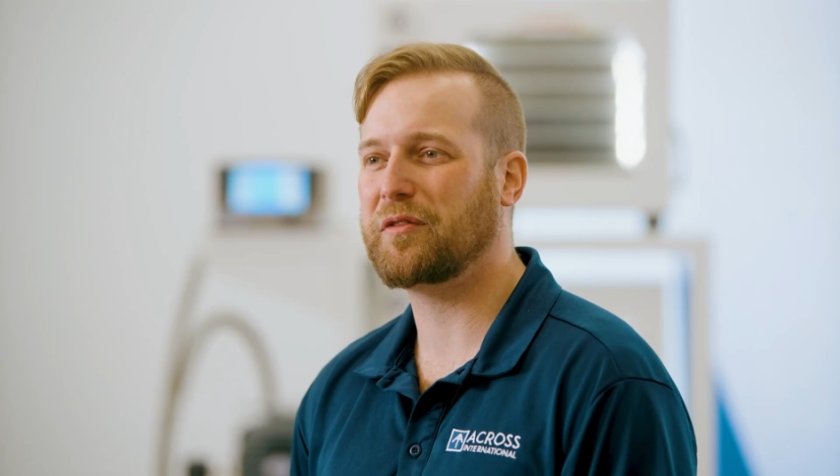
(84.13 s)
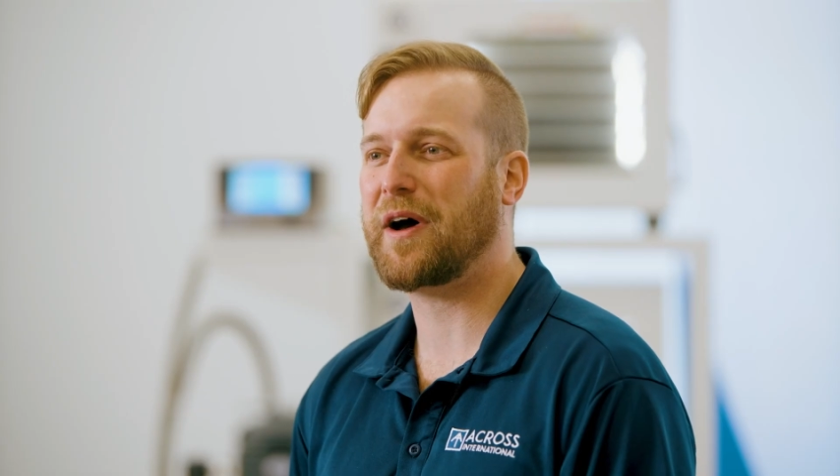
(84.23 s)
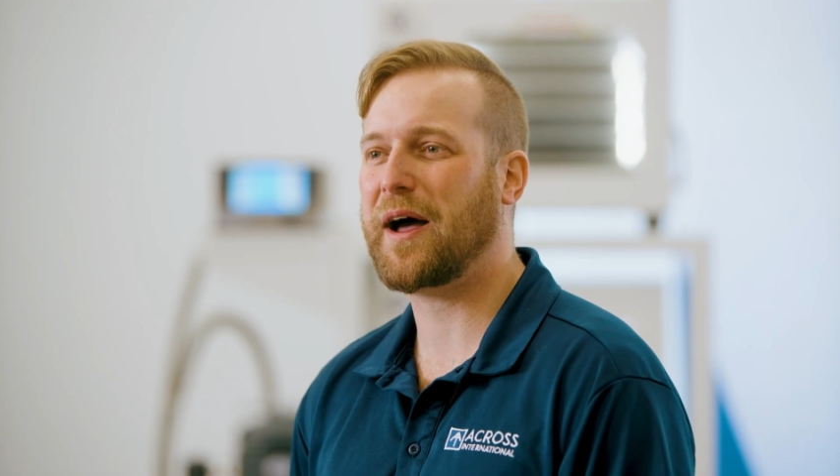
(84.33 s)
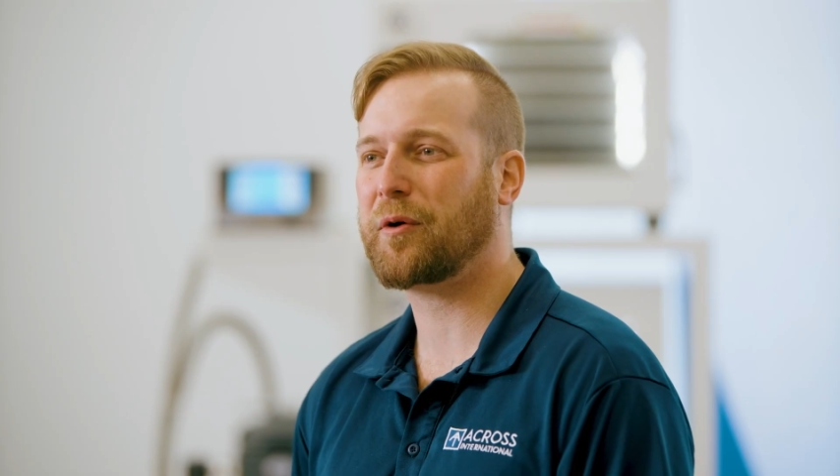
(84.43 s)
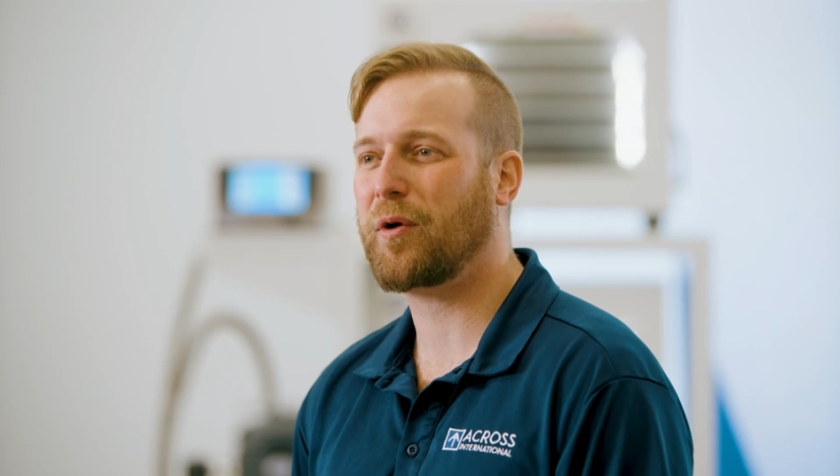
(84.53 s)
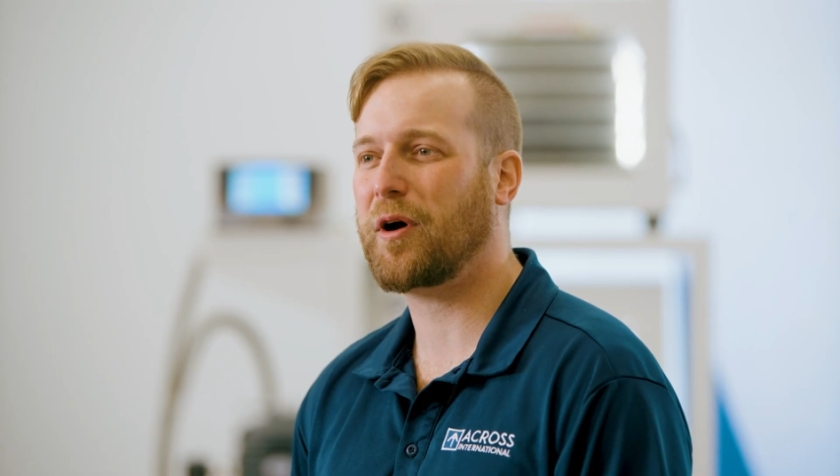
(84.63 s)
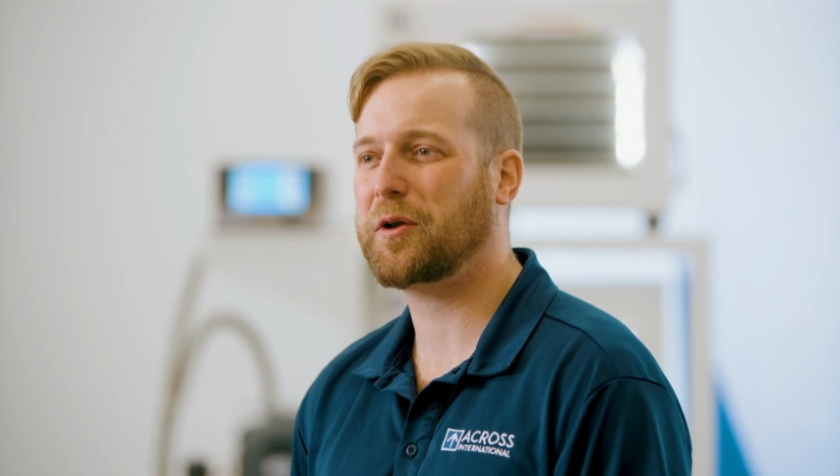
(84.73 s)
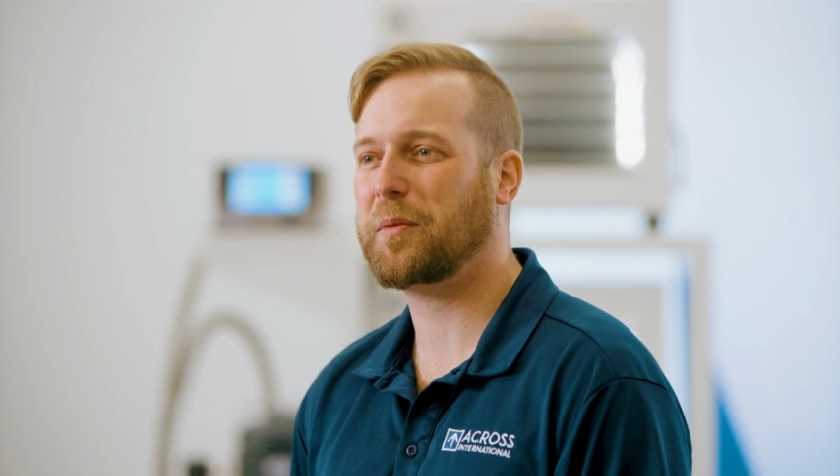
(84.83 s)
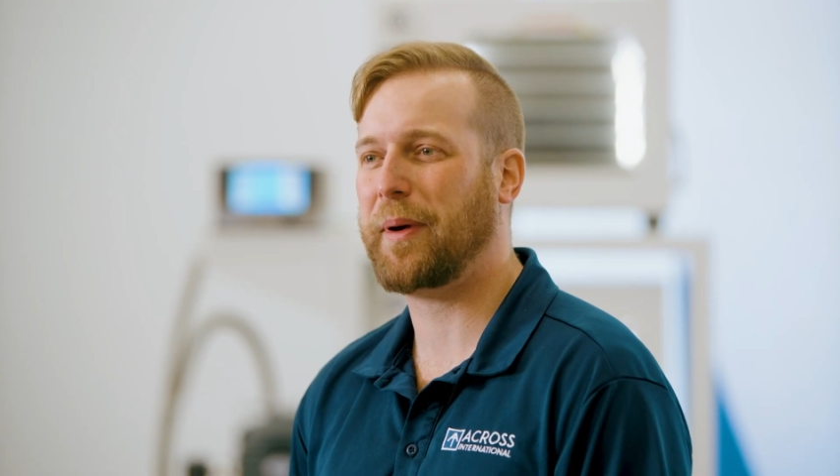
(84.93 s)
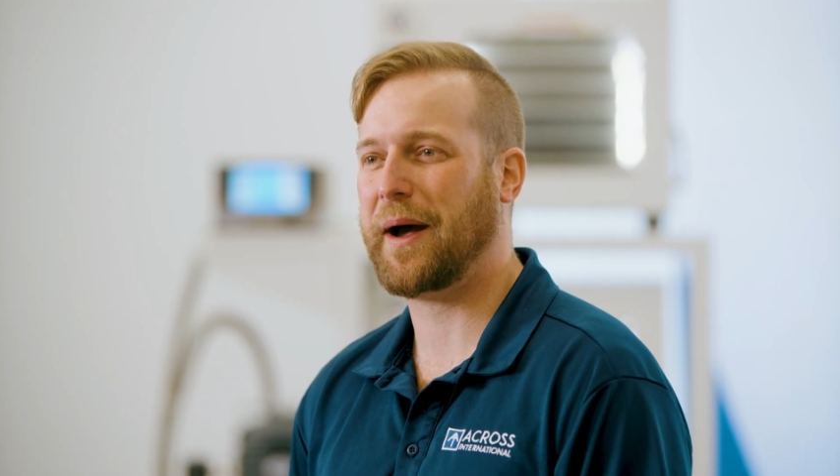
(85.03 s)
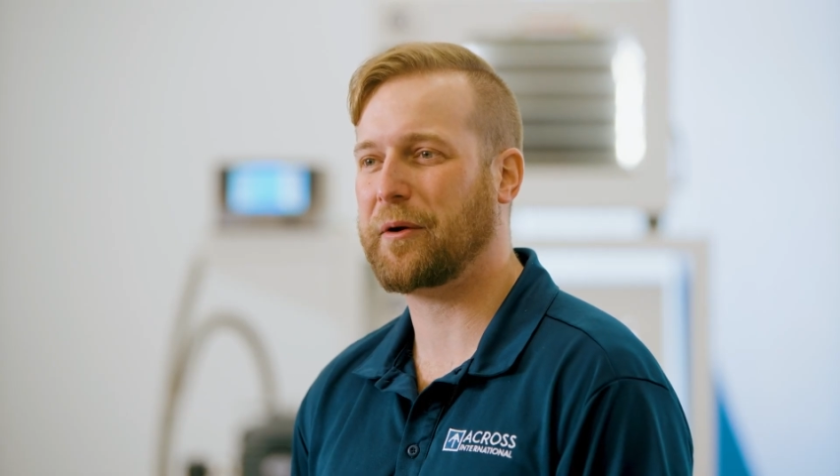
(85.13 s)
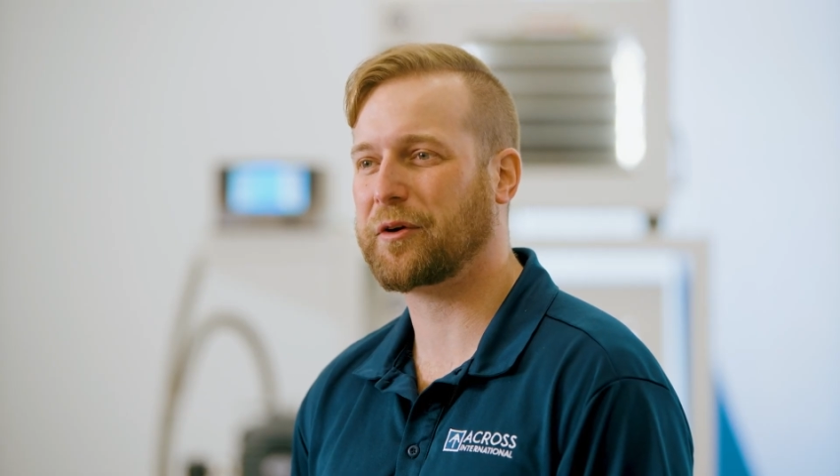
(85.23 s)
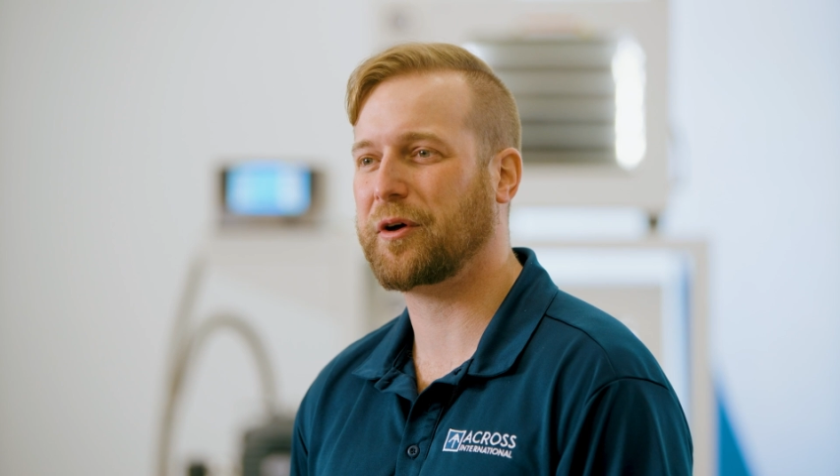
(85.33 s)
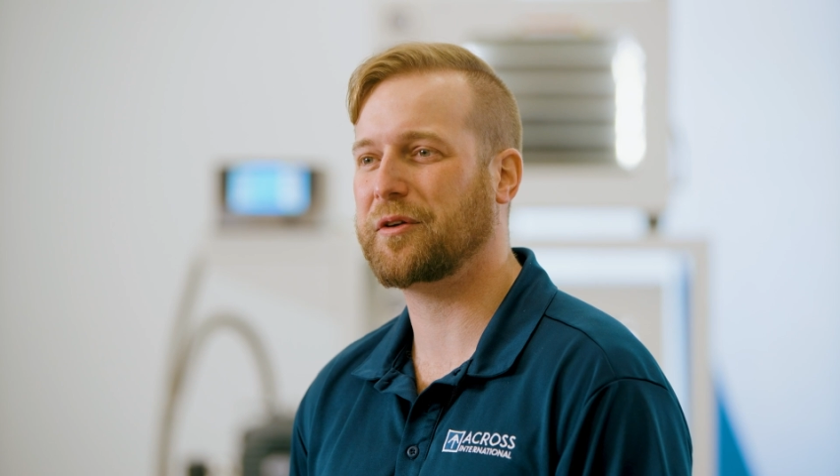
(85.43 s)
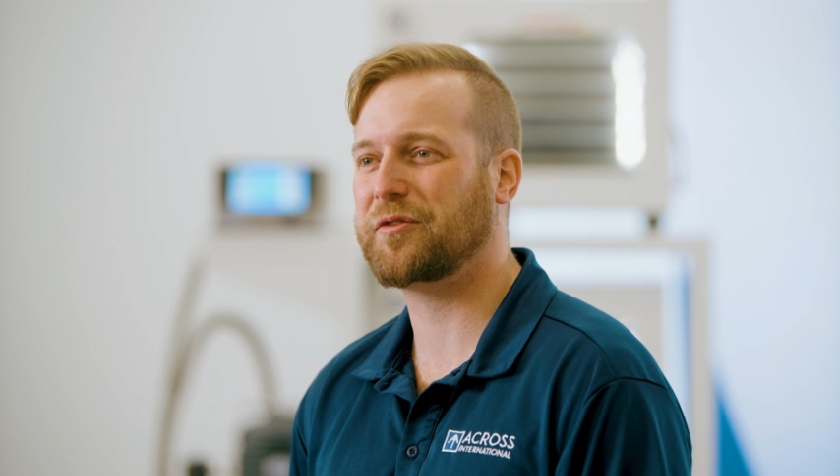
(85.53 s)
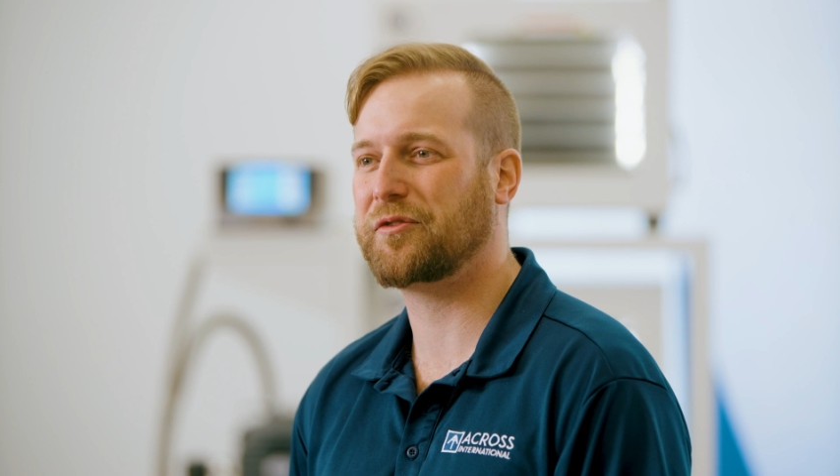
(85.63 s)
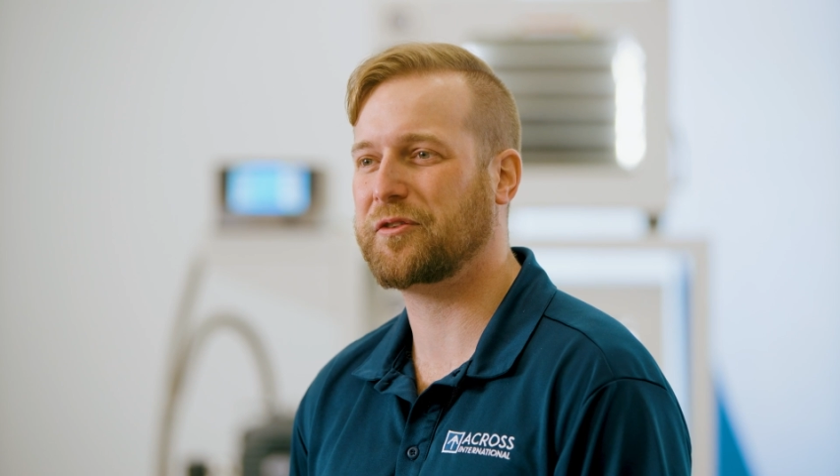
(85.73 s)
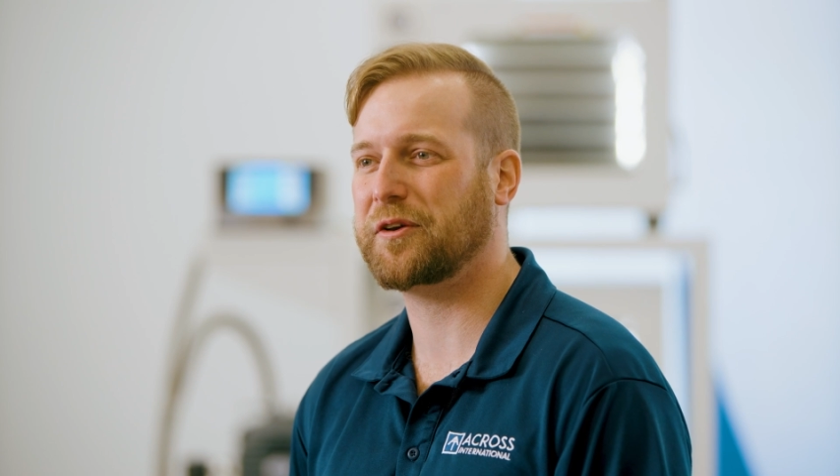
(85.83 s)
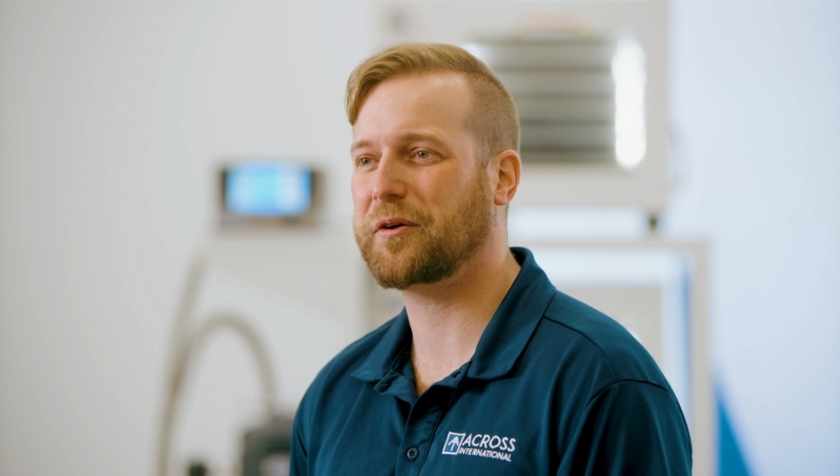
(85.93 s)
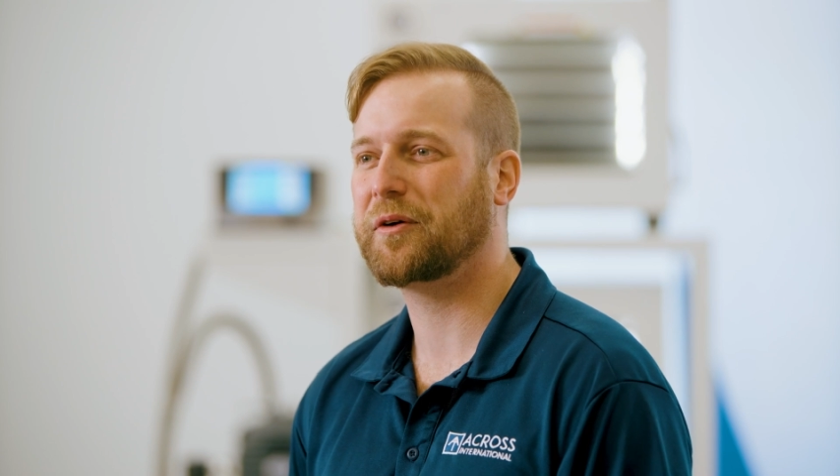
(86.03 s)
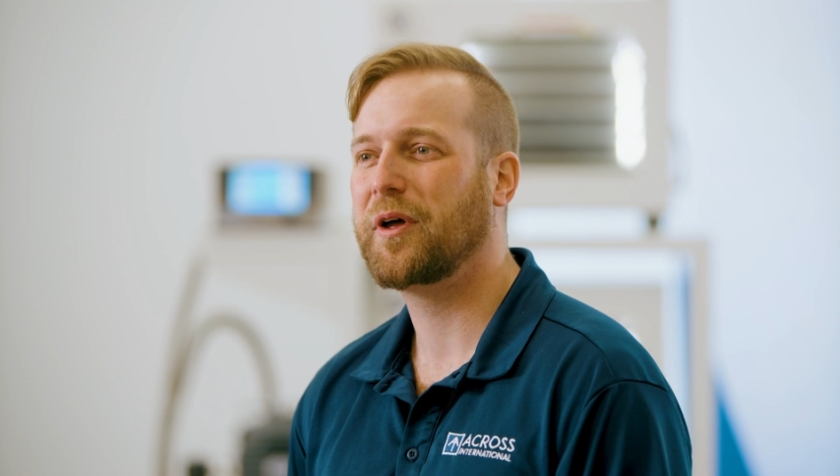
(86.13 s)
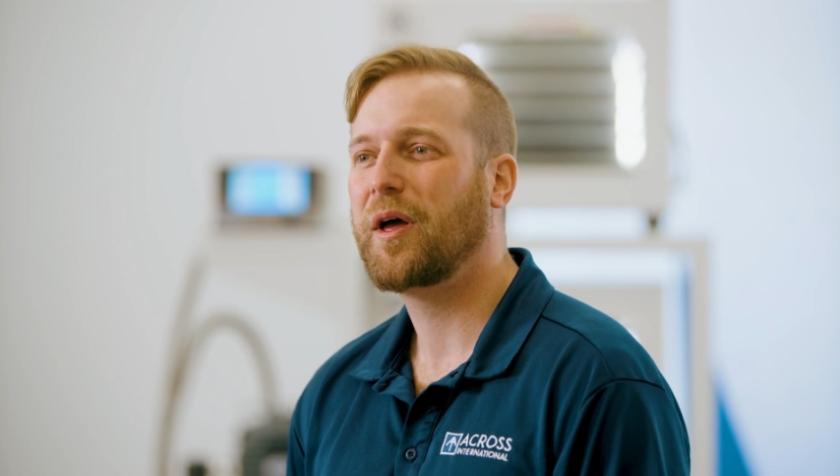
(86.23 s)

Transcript: of high quality powder coated steel.